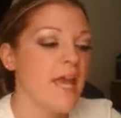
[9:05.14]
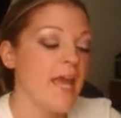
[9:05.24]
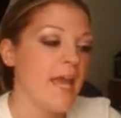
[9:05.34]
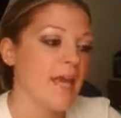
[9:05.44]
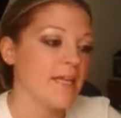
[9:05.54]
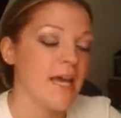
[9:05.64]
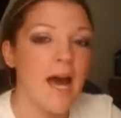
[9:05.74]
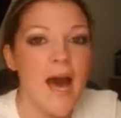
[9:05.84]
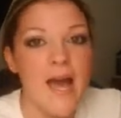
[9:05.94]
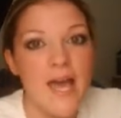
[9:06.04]
And
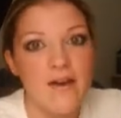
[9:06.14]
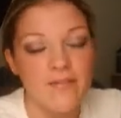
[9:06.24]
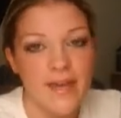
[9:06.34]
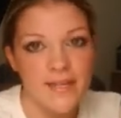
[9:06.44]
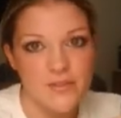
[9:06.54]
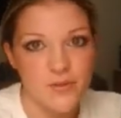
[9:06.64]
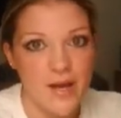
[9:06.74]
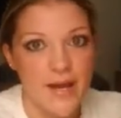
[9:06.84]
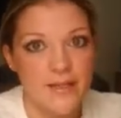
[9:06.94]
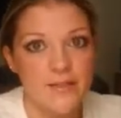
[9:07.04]
I have hazel
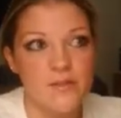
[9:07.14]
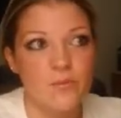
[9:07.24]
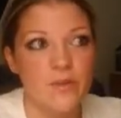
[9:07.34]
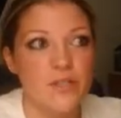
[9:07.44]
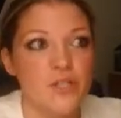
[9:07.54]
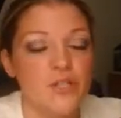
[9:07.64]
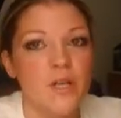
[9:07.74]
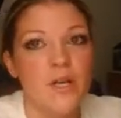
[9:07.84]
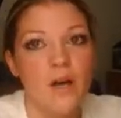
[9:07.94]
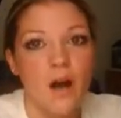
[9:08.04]
eyes, which
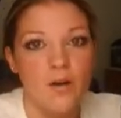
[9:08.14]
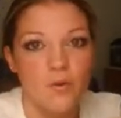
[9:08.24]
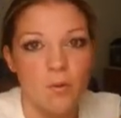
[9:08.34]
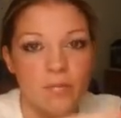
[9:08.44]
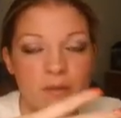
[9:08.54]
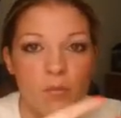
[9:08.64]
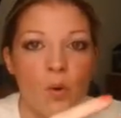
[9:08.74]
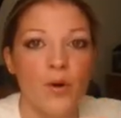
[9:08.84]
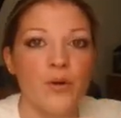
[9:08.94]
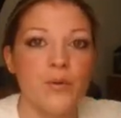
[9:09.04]
are normally
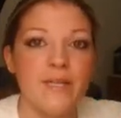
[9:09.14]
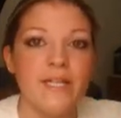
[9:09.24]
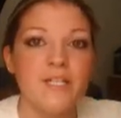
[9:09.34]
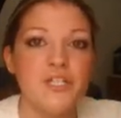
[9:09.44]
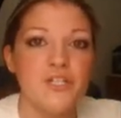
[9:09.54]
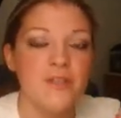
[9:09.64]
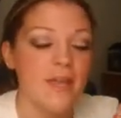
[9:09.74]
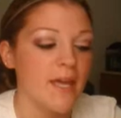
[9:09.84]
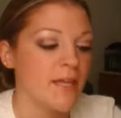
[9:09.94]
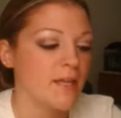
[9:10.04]
more greenish
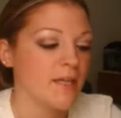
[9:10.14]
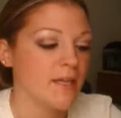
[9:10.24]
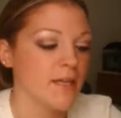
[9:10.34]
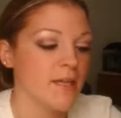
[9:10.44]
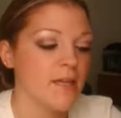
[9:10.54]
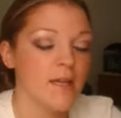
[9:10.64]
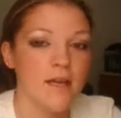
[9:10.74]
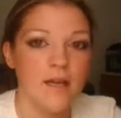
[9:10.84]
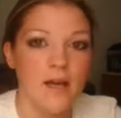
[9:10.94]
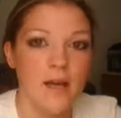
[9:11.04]
than
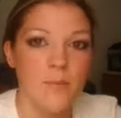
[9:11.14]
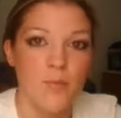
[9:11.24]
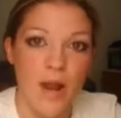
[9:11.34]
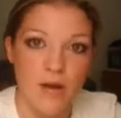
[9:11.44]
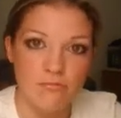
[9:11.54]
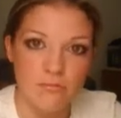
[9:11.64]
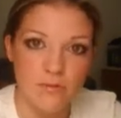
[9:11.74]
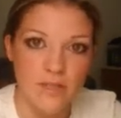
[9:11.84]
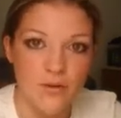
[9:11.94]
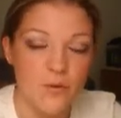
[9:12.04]
brown.
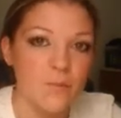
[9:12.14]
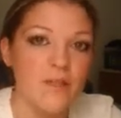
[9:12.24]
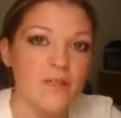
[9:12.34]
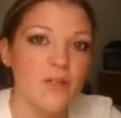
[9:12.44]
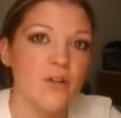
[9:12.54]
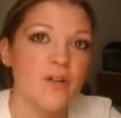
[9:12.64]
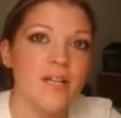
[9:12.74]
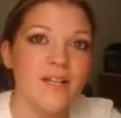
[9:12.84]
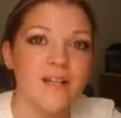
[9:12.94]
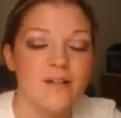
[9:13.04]
They normally look
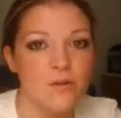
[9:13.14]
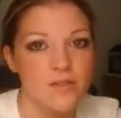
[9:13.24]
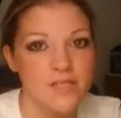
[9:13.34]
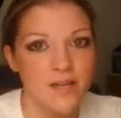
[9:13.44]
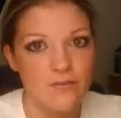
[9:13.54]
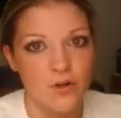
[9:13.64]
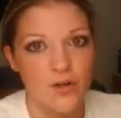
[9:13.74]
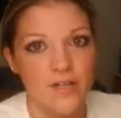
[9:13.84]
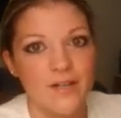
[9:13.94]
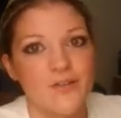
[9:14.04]
green. I know it's kind of dark
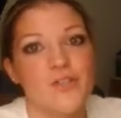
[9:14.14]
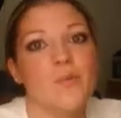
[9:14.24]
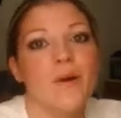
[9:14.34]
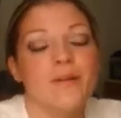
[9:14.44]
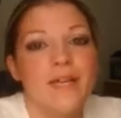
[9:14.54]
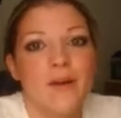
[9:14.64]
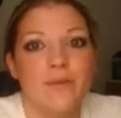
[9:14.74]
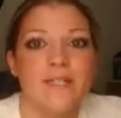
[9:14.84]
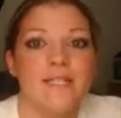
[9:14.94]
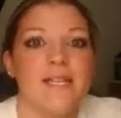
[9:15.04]
in here, so you probably can't
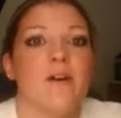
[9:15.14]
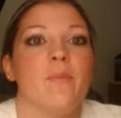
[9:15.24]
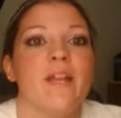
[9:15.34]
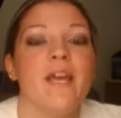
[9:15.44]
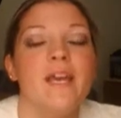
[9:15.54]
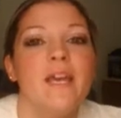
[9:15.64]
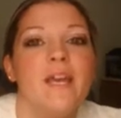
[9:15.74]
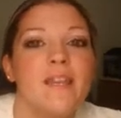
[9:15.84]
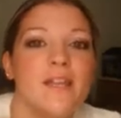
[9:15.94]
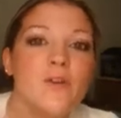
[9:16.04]
really tell, but
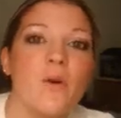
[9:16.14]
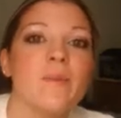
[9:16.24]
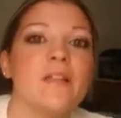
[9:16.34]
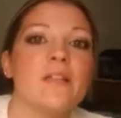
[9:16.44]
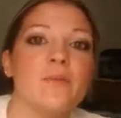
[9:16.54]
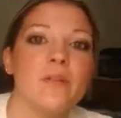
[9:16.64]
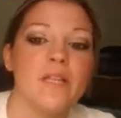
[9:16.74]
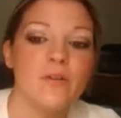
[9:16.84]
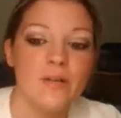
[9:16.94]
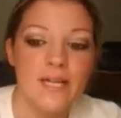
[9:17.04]
they normally look really
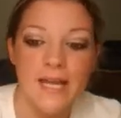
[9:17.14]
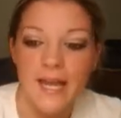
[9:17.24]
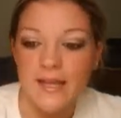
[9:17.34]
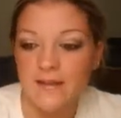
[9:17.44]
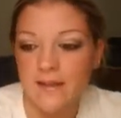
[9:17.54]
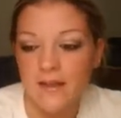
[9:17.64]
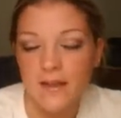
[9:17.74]
green, and